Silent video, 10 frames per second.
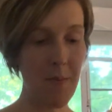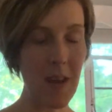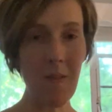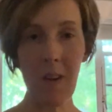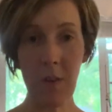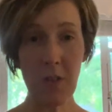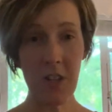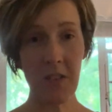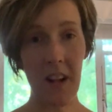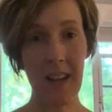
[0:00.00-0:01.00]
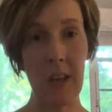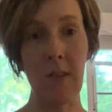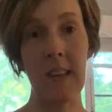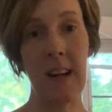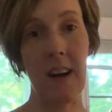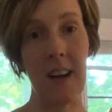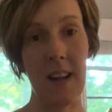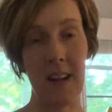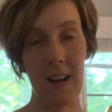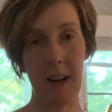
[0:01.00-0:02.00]
Even if you choose not to use it
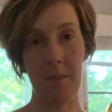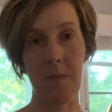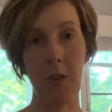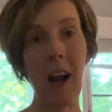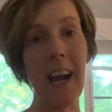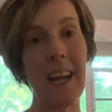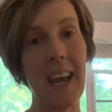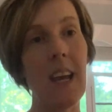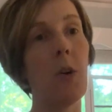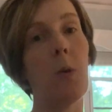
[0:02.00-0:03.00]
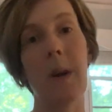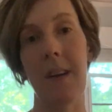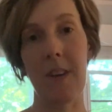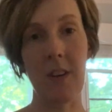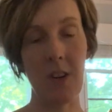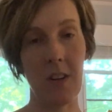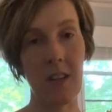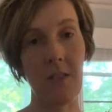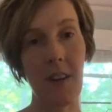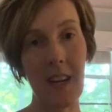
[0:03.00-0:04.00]
on Friday or whenever you turn
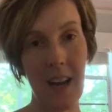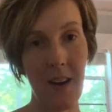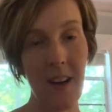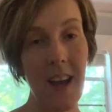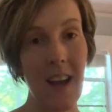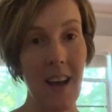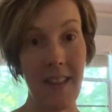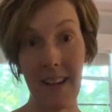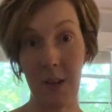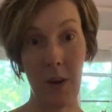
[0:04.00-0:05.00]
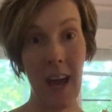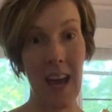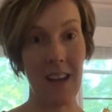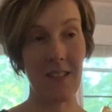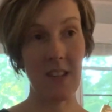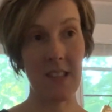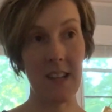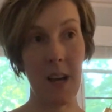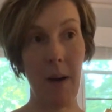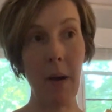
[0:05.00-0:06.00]
in your video, that's okay.
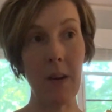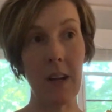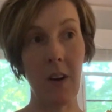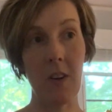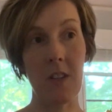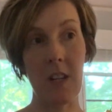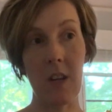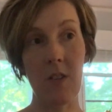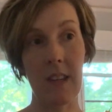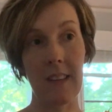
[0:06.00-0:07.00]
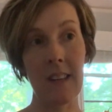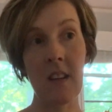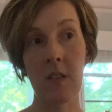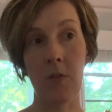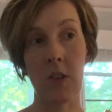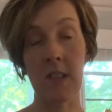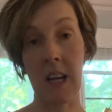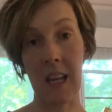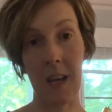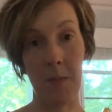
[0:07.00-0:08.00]
Just I would encourage you to use it at least for
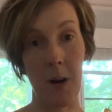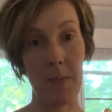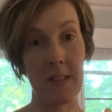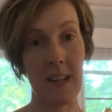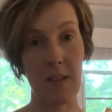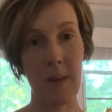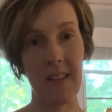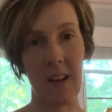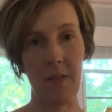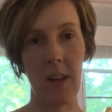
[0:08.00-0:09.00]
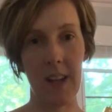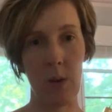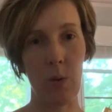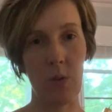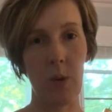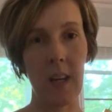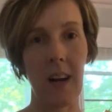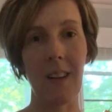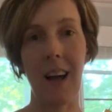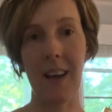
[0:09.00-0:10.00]
studying purposes, because I feel like that's what's really
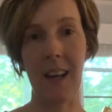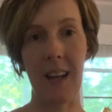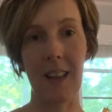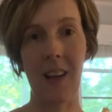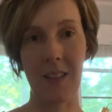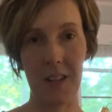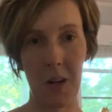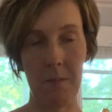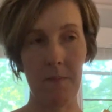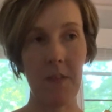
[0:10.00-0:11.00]
going to lock it in long term.